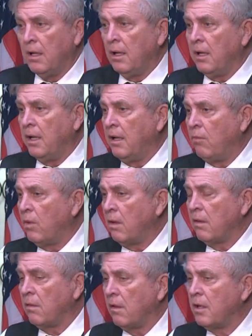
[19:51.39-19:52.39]
in one of
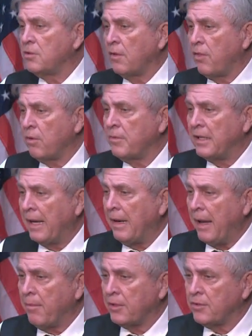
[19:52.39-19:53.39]
the laws of
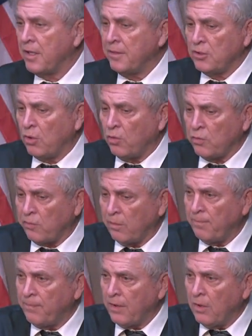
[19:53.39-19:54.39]
thermodynamics, things goes from
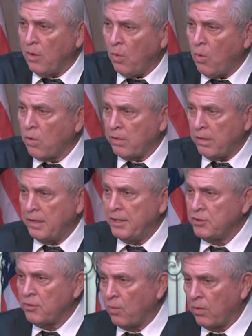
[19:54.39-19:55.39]
order to
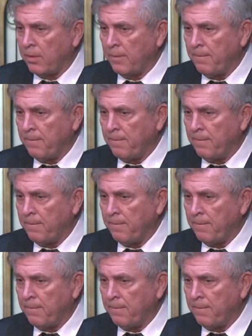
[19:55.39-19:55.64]
disorder.